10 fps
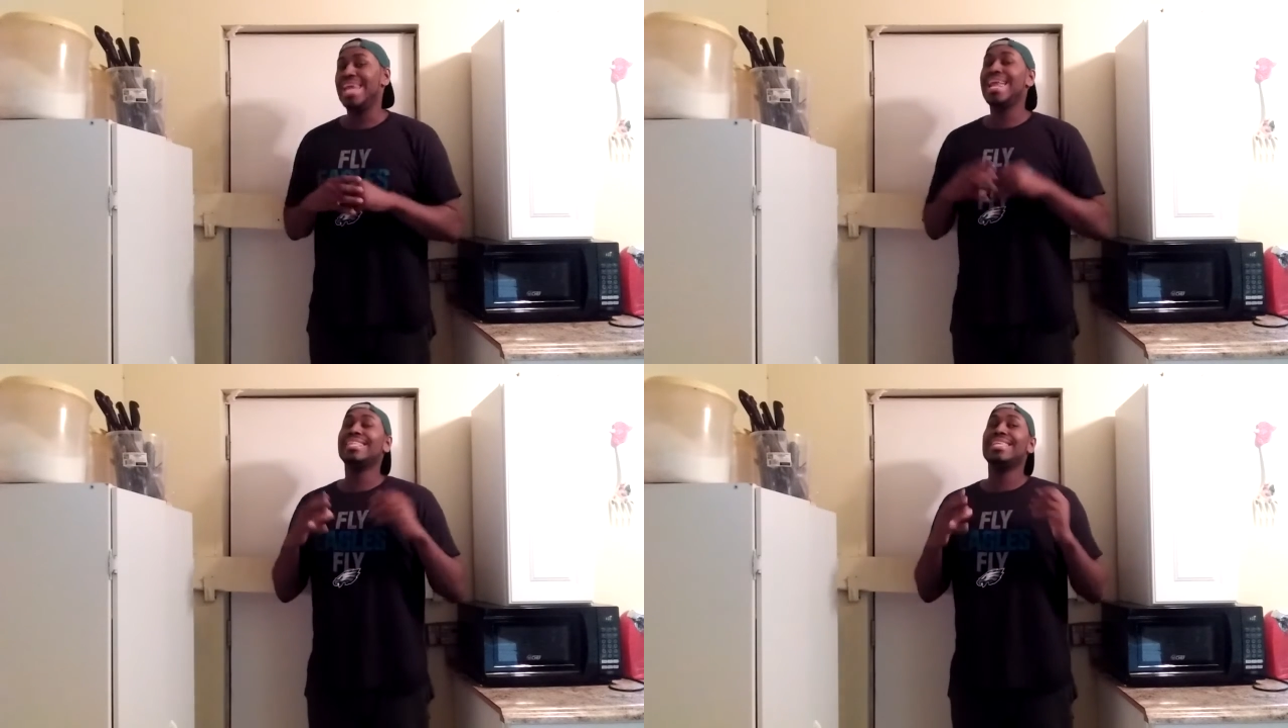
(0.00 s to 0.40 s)

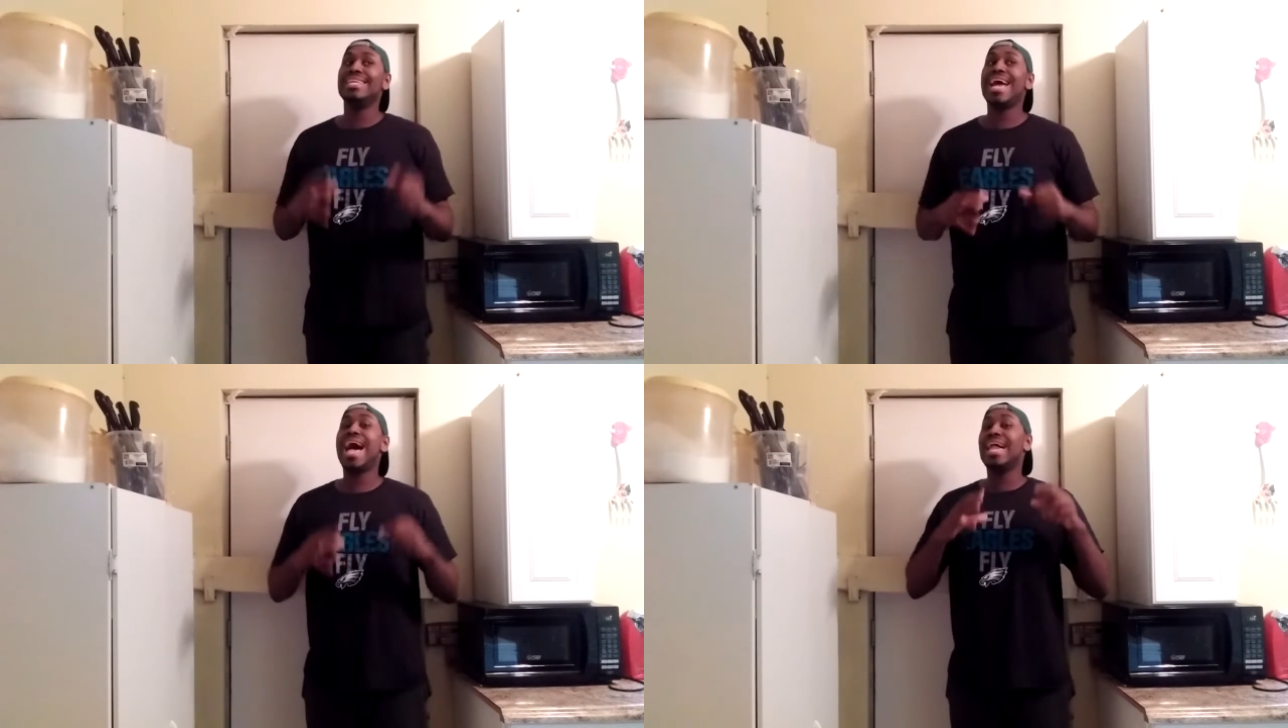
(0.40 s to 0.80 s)
and I
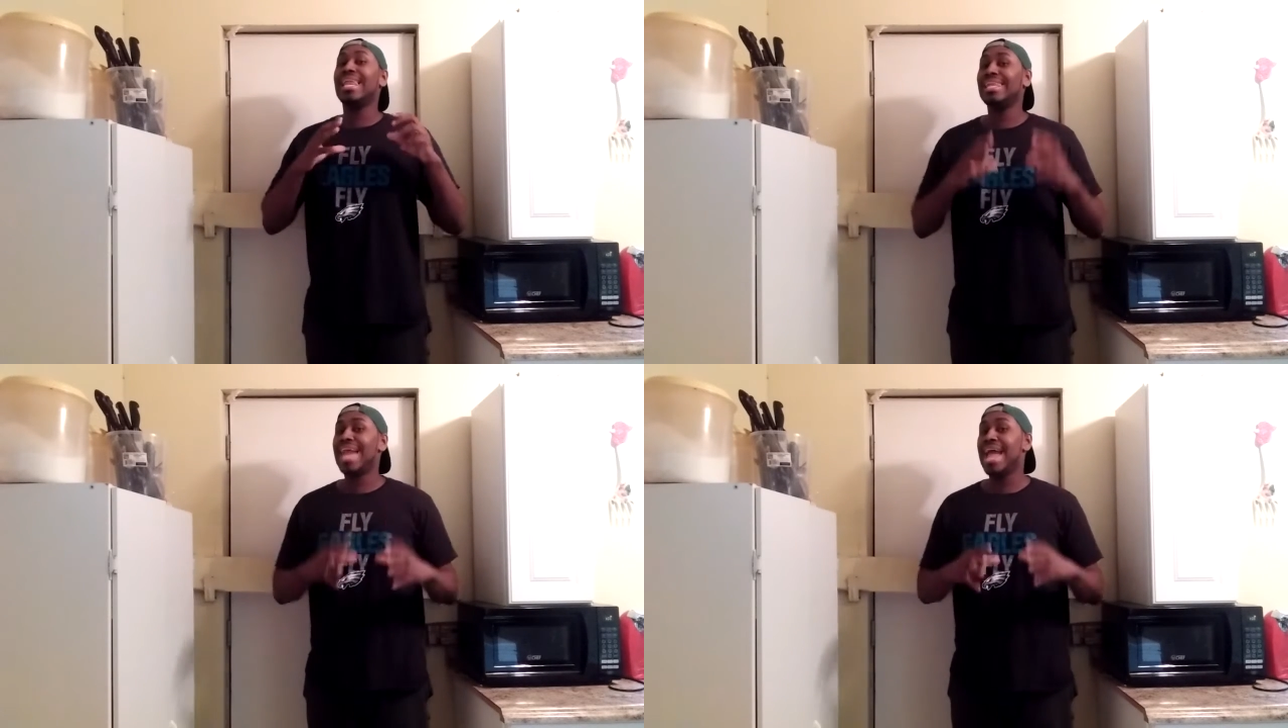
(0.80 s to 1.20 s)
did
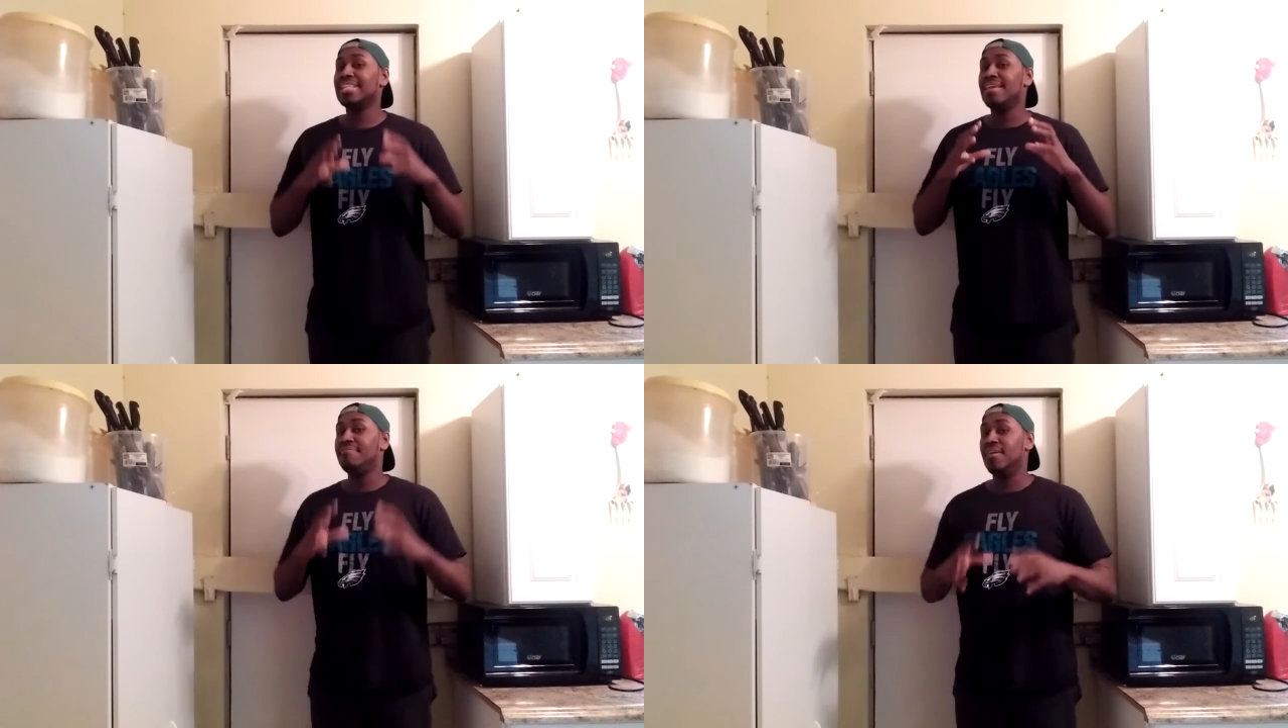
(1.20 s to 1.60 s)
not
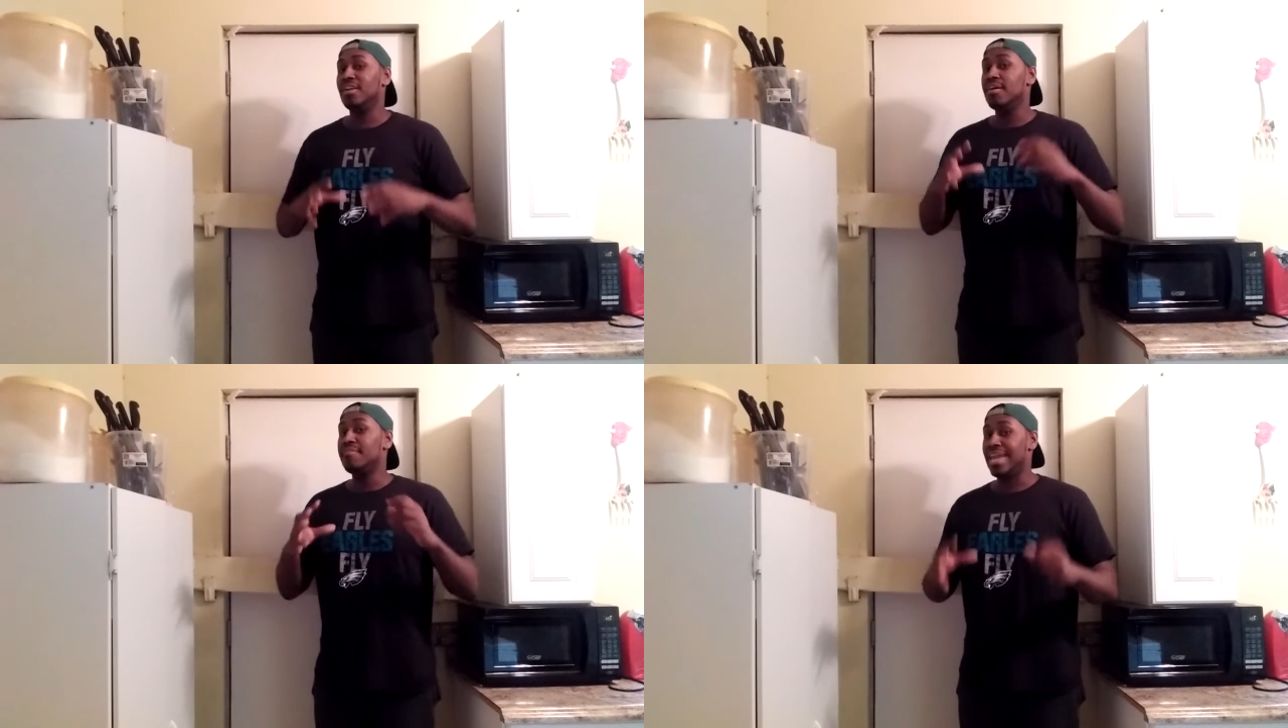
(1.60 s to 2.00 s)
like that
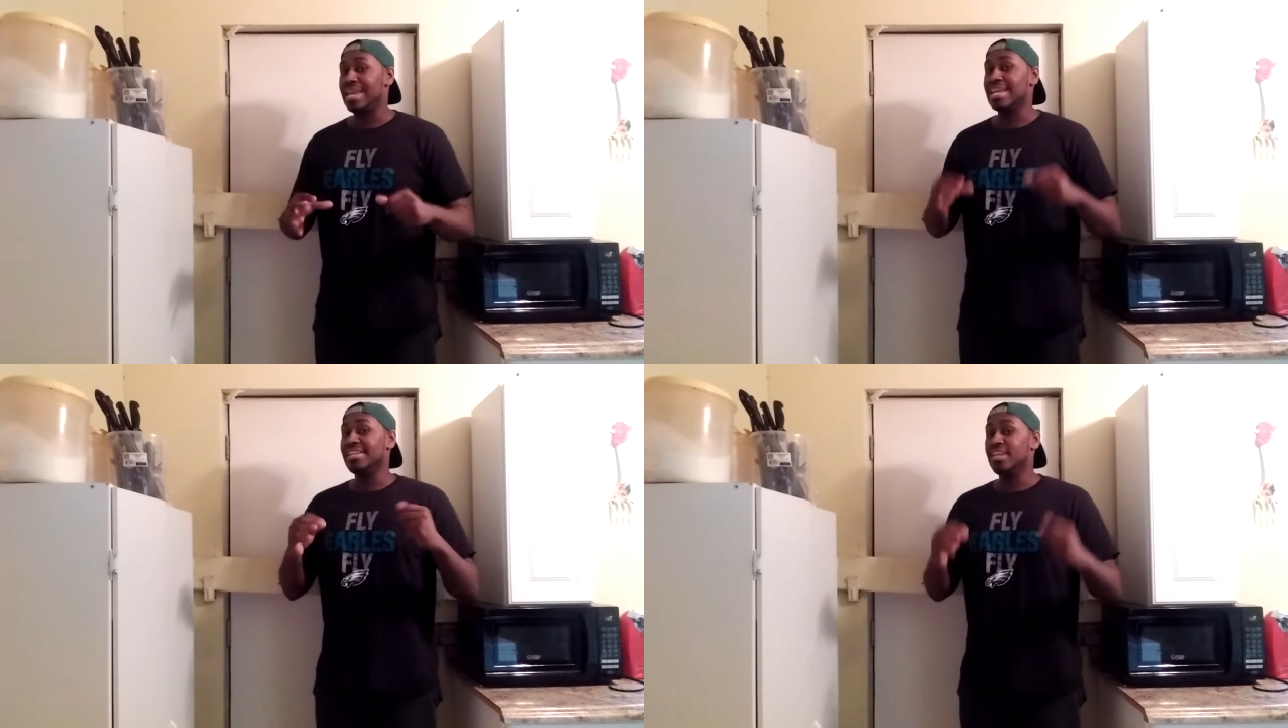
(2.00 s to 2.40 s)
fella of
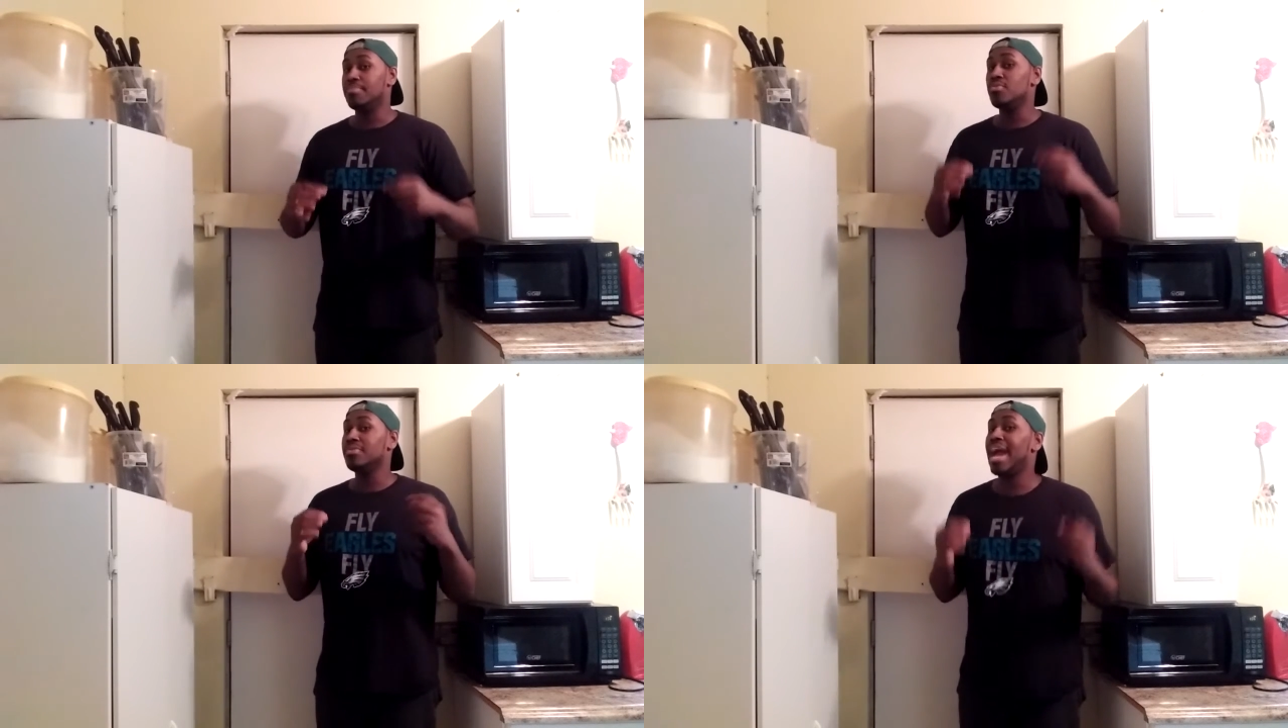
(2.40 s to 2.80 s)

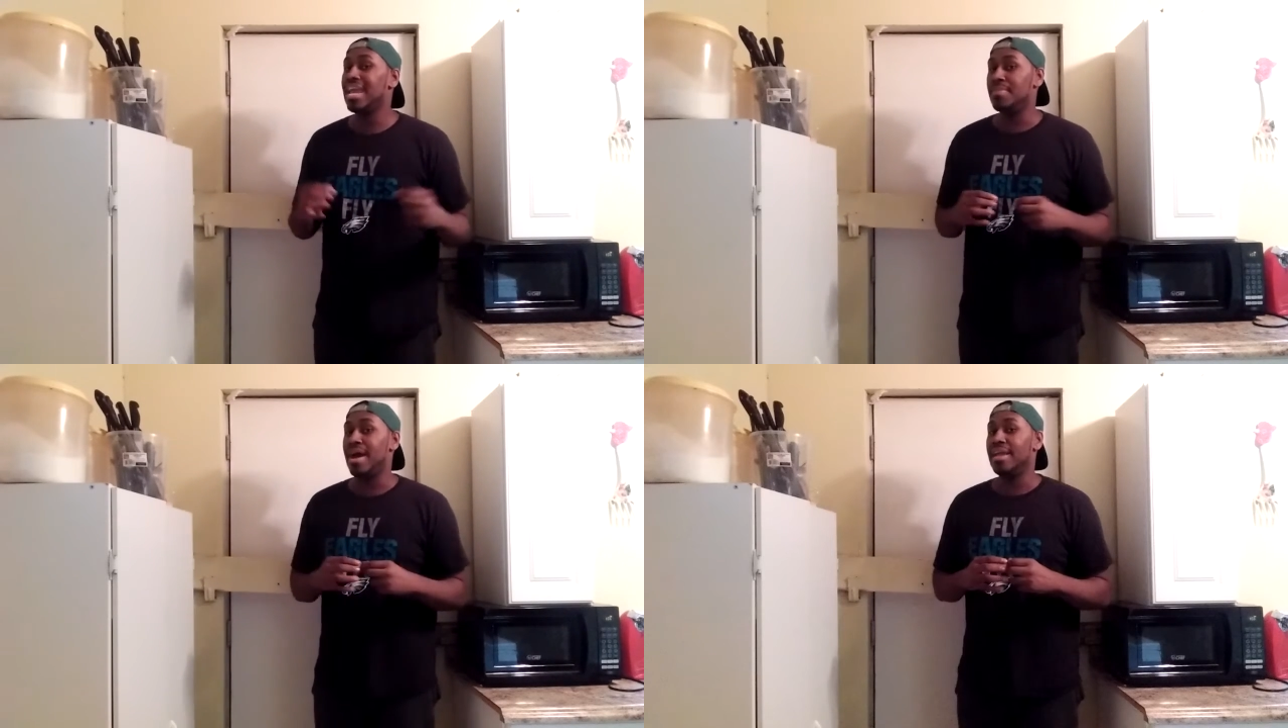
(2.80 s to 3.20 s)
AEW
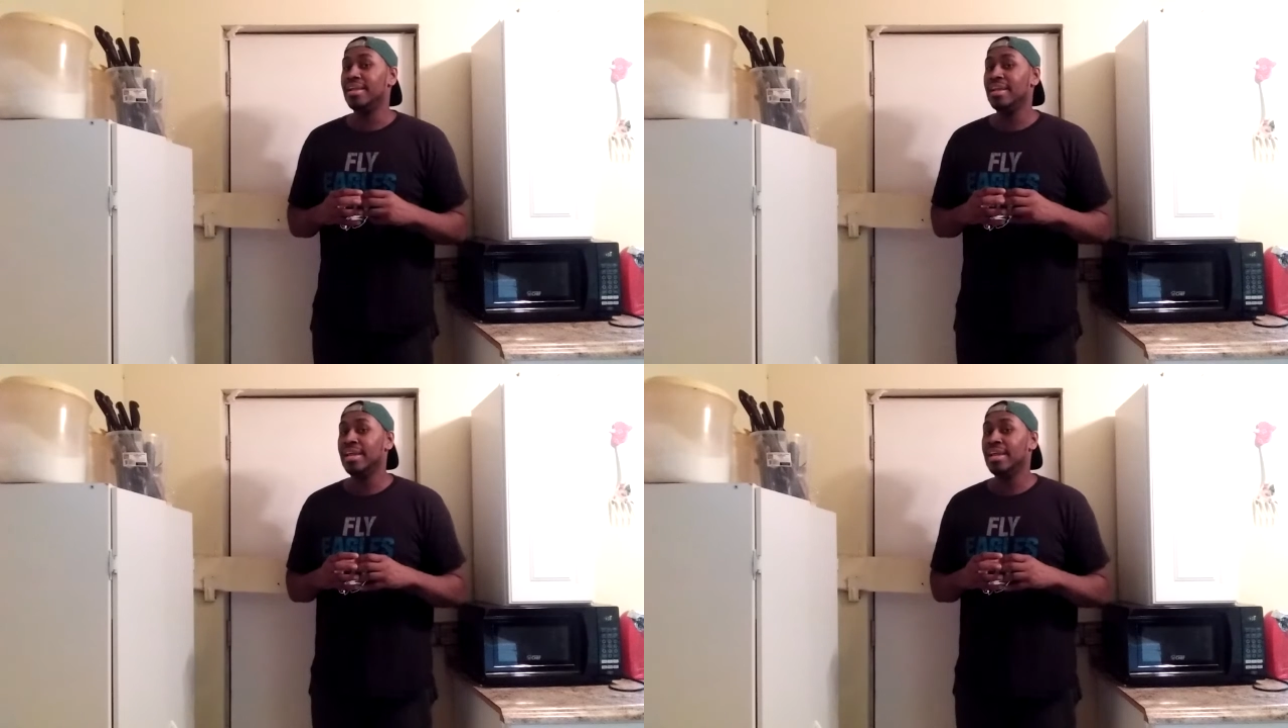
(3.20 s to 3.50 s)
Dynamite.